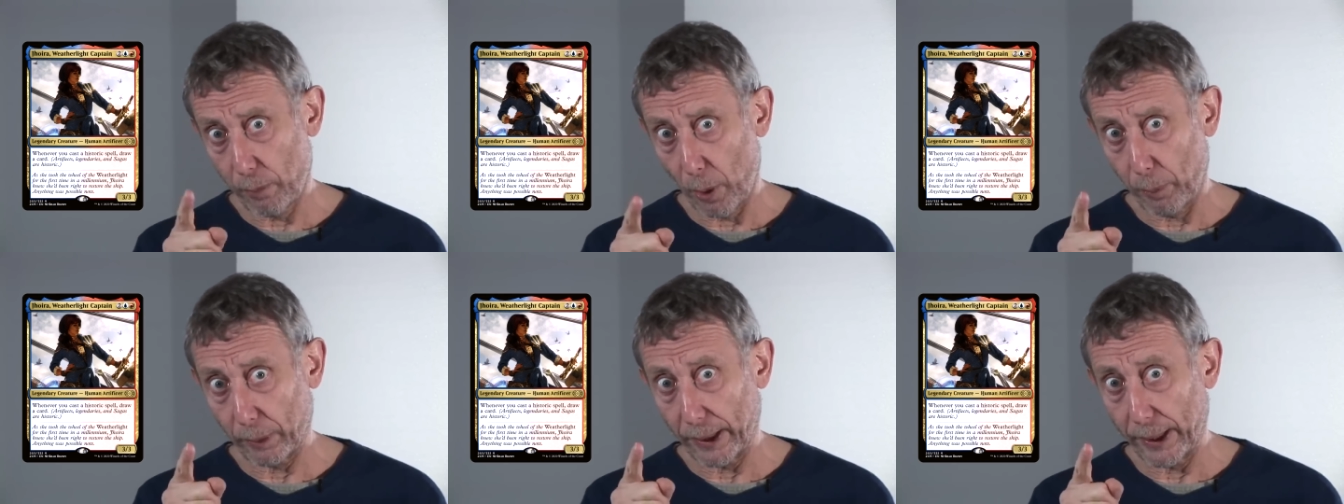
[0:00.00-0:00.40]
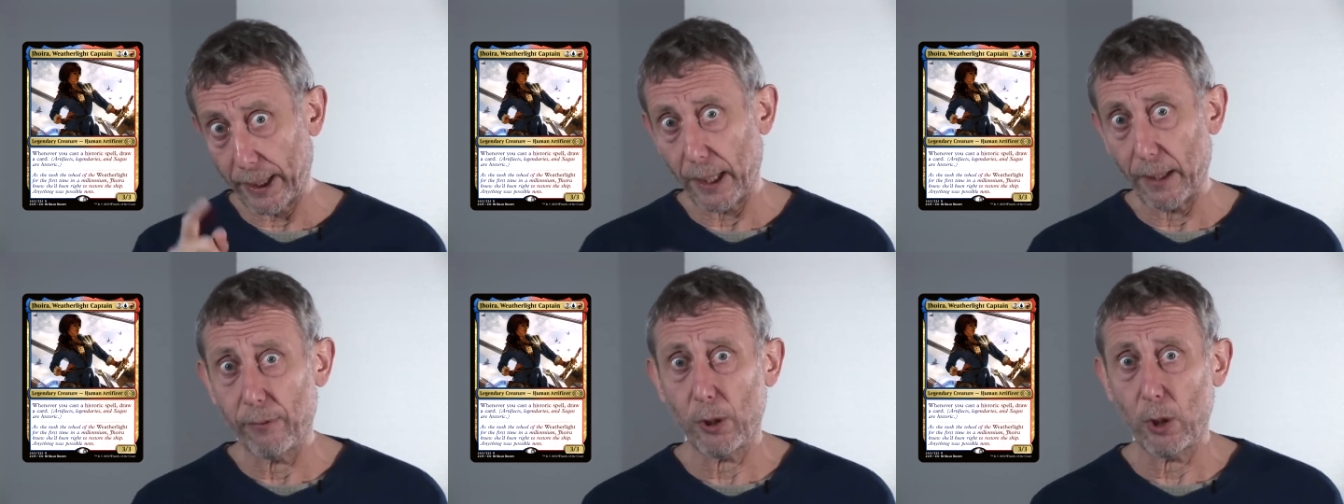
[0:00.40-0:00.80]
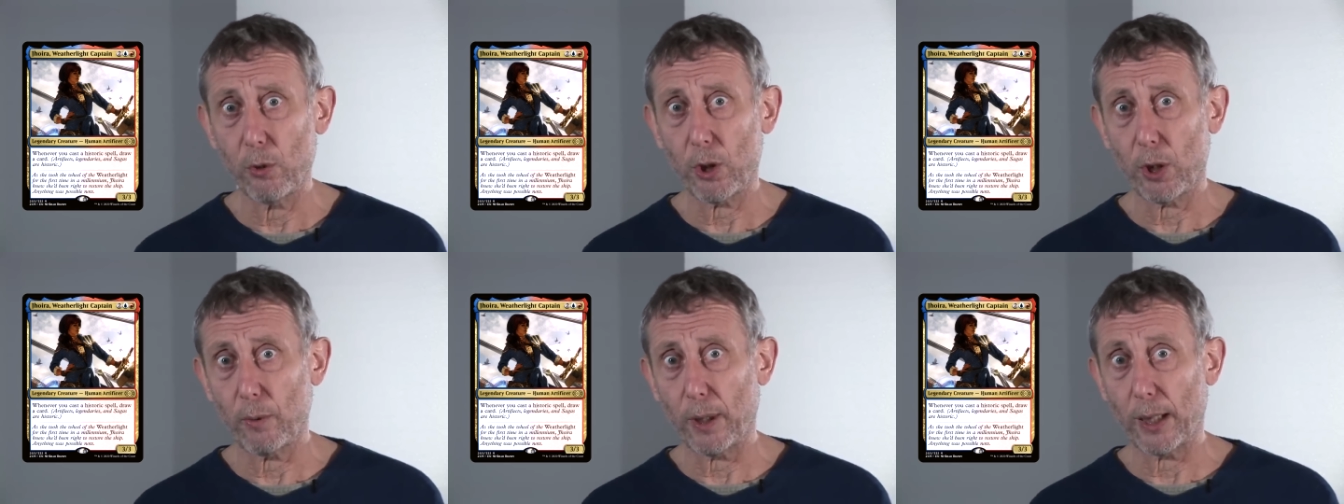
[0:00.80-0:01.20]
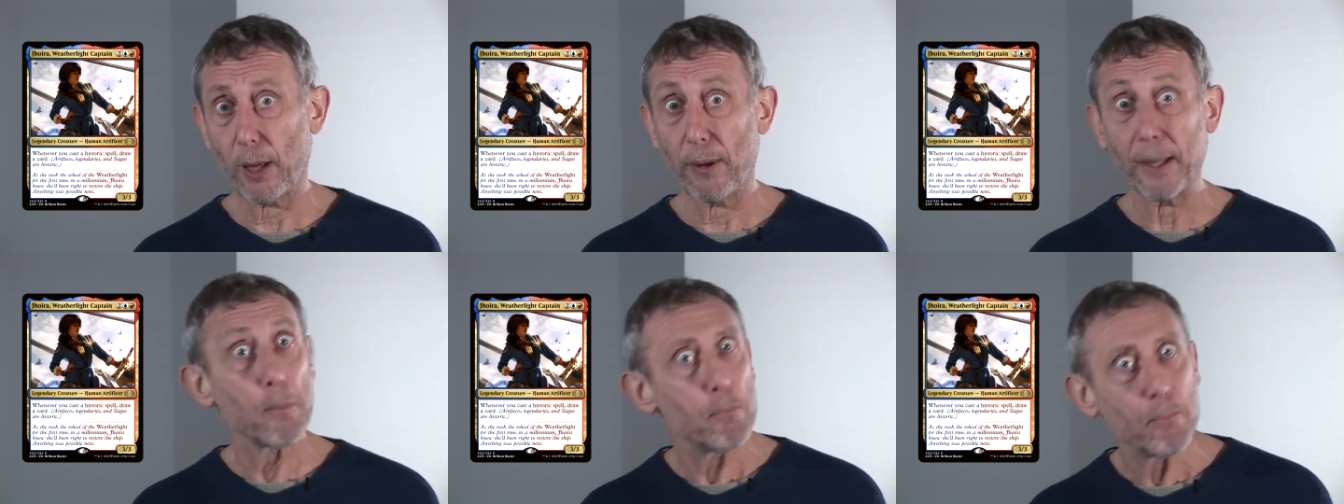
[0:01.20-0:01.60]
properly if you two are
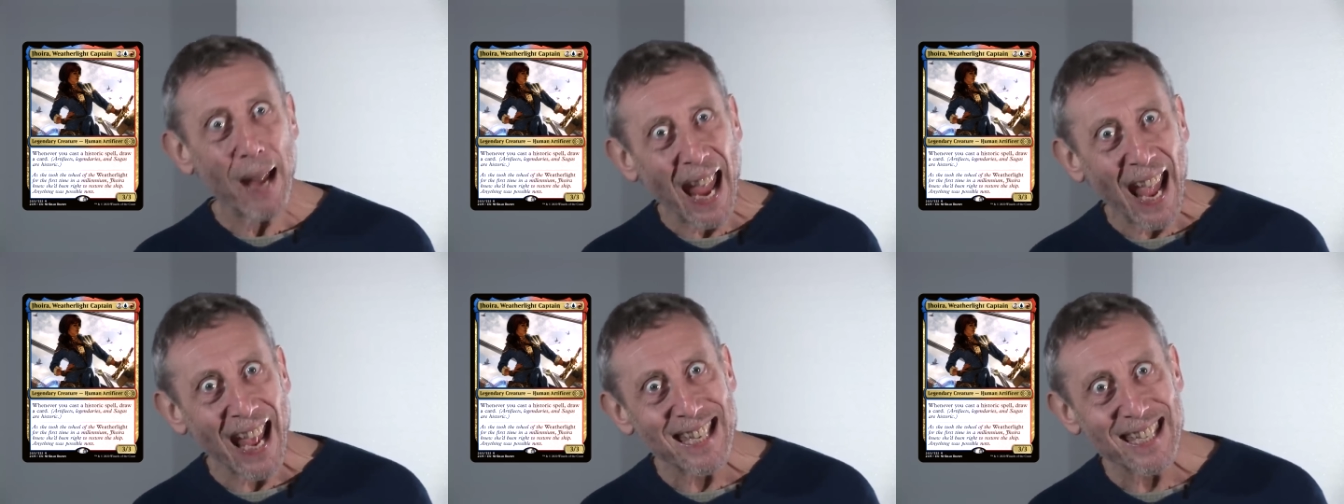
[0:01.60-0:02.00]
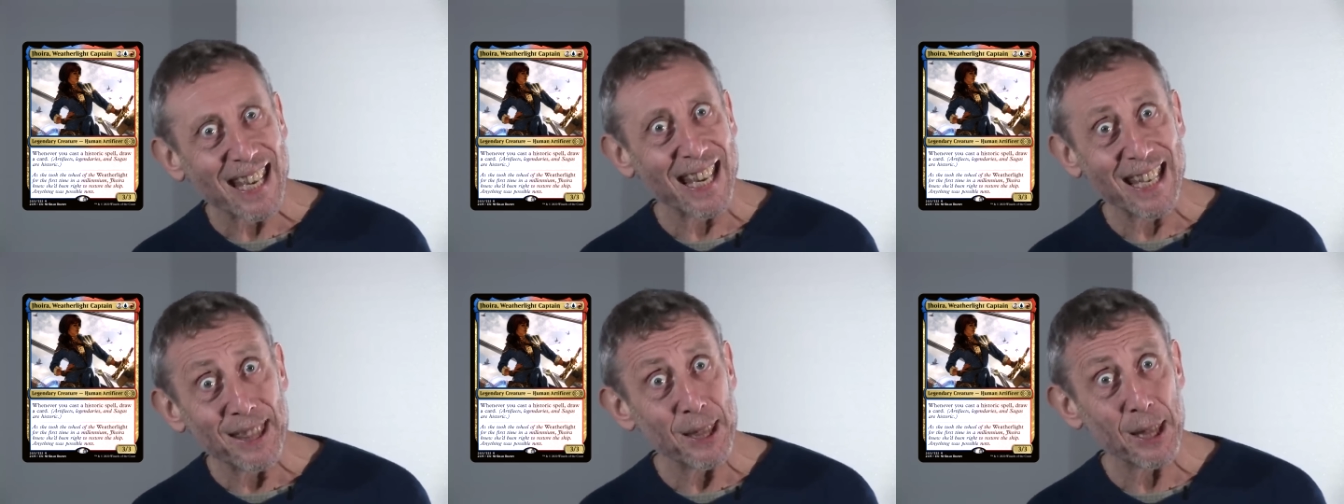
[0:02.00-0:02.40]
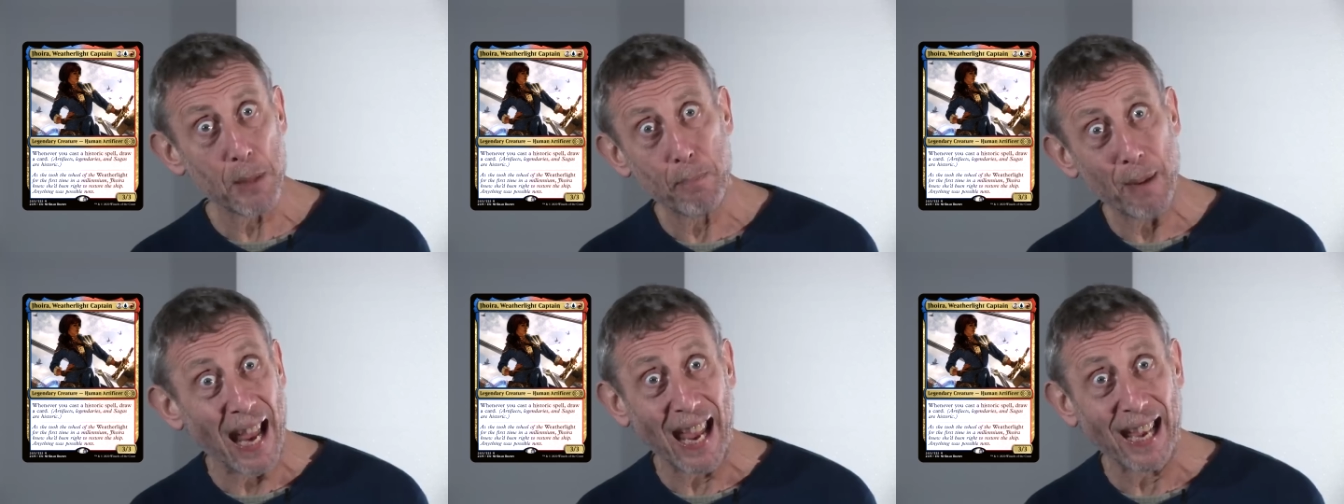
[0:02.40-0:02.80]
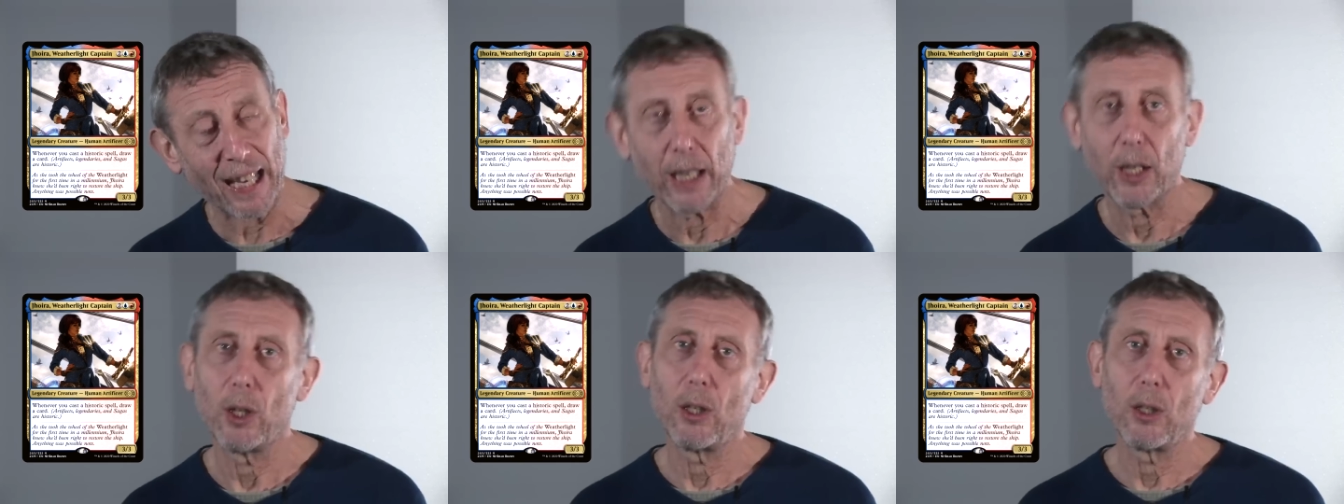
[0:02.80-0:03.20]
going mad in the back.